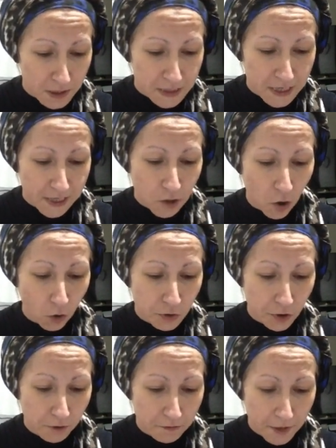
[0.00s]
take hold
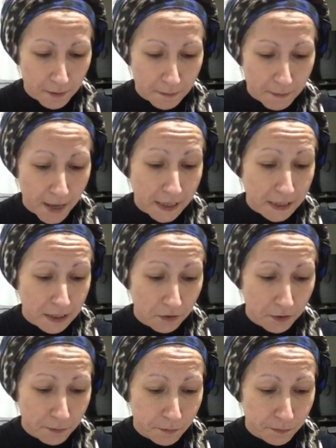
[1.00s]
of them and kill
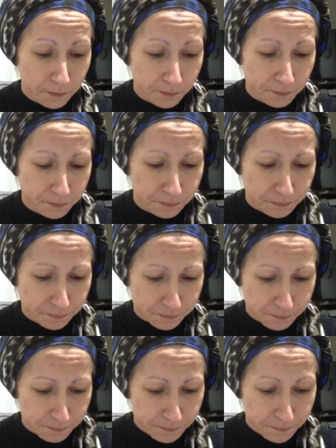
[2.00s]
them
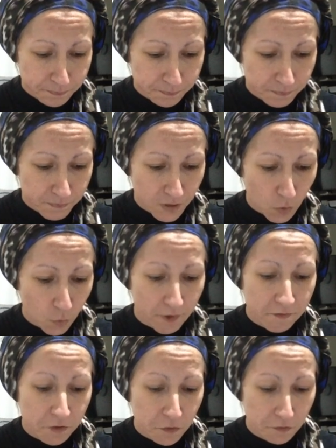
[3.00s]

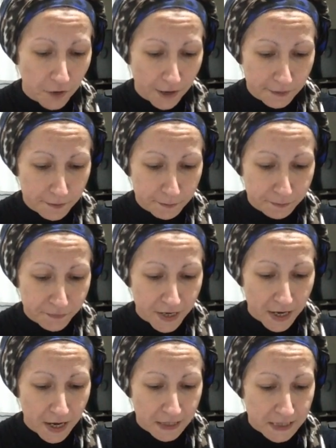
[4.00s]
wherever you find them,
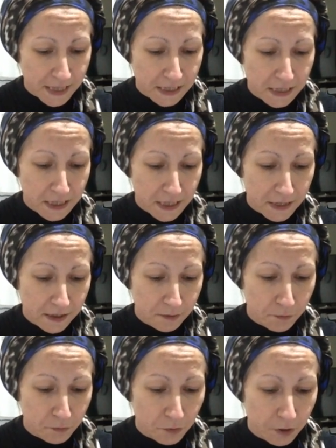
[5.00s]
and take neither
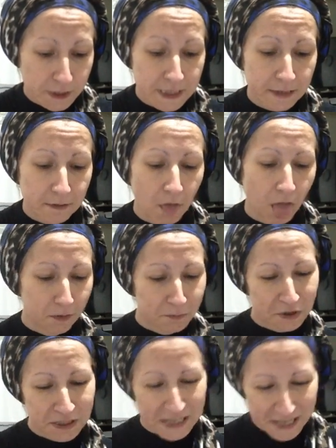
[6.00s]

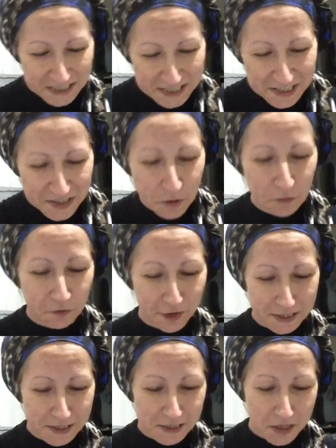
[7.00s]
protectors or
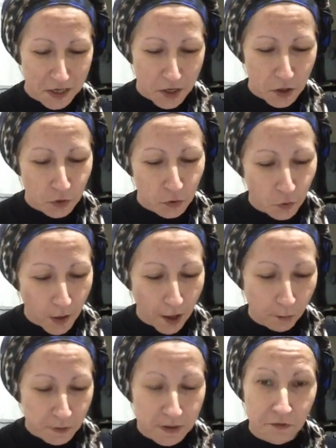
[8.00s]
friends nor
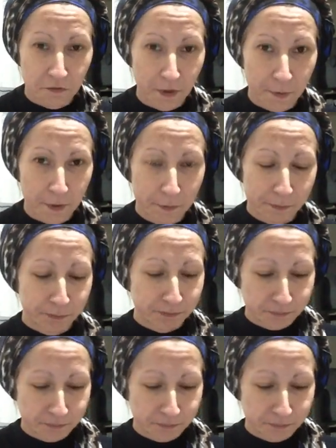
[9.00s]
helpers from them."